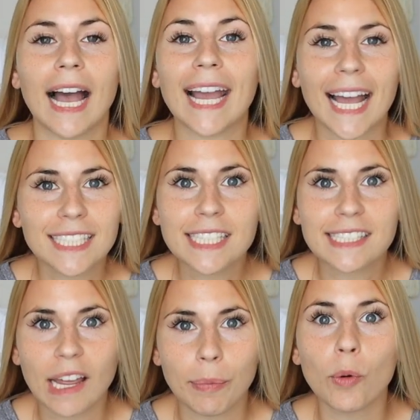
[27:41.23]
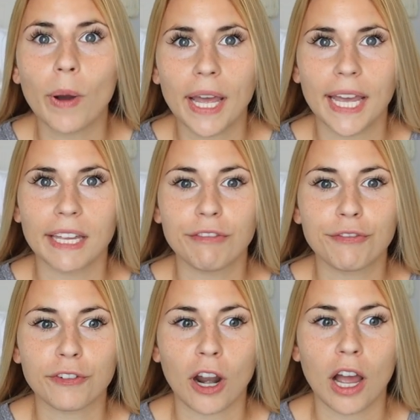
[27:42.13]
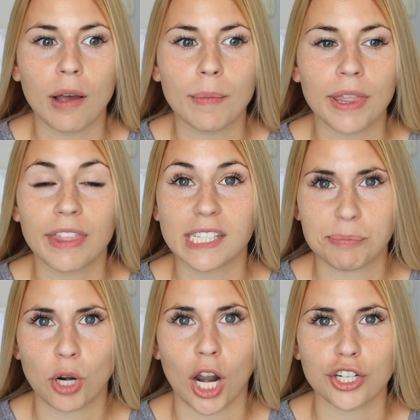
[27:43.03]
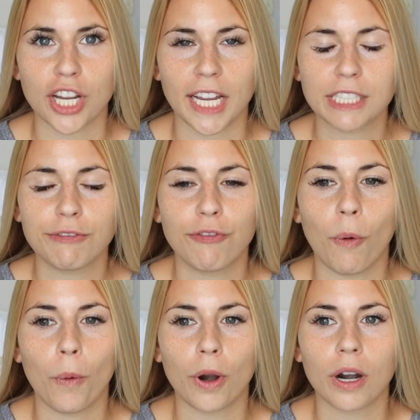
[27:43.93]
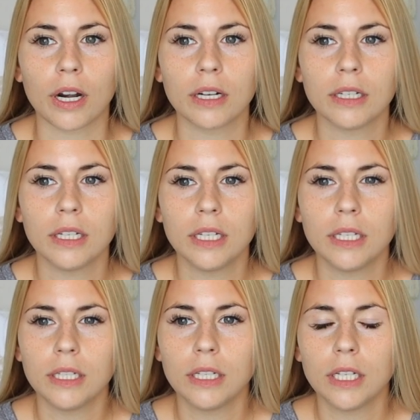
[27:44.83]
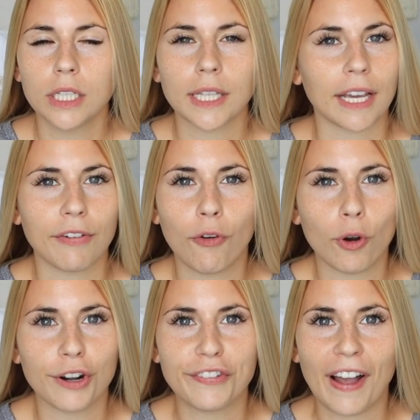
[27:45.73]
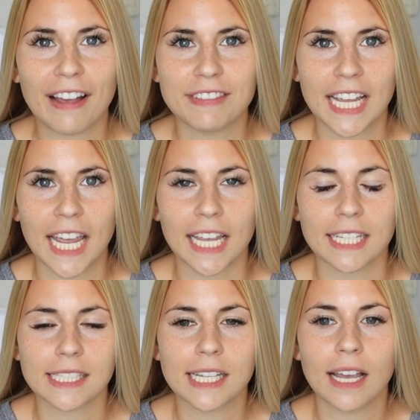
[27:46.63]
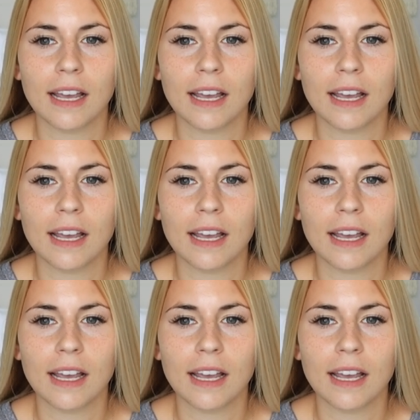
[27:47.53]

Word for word: I had to step away from this project for like 4 or 5 days.